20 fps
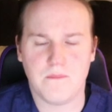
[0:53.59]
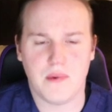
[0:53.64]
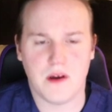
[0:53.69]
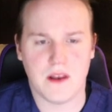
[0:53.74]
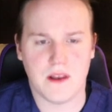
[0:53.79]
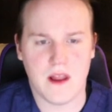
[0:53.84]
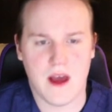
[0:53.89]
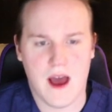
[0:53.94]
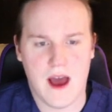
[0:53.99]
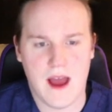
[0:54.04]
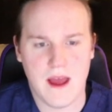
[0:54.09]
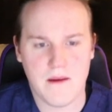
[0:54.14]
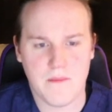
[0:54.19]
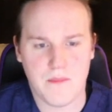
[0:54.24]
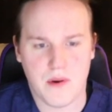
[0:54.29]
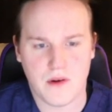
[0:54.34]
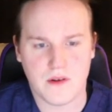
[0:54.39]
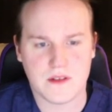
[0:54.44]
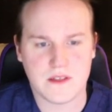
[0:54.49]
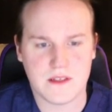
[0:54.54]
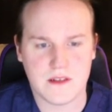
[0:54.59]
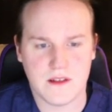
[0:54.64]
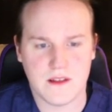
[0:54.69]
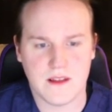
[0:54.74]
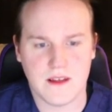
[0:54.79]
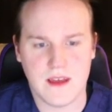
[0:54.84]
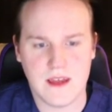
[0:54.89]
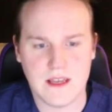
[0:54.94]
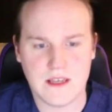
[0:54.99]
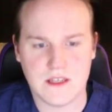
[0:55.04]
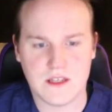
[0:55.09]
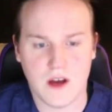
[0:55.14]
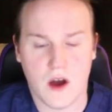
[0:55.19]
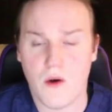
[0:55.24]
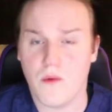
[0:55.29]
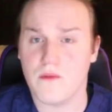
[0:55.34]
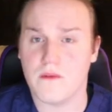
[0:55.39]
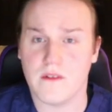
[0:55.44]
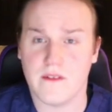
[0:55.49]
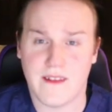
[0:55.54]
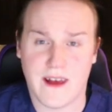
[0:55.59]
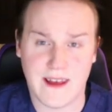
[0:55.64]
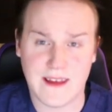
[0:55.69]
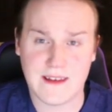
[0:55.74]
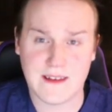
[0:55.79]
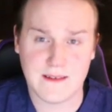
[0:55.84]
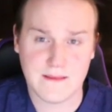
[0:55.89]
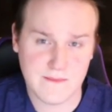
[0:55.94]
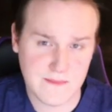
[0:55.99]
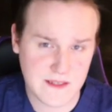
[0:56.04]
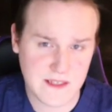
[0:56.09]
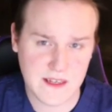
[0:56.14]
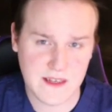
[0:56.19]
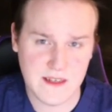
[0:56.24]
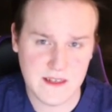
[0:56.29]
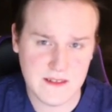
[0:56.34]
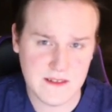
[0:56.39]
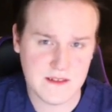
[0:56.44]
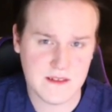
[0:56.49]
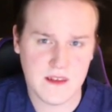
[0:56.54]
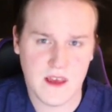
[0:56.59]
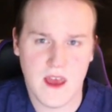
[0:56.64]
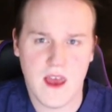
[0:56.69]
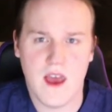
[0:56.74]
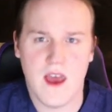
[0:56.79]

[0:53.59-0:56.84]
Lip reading: but I personally don't like C's.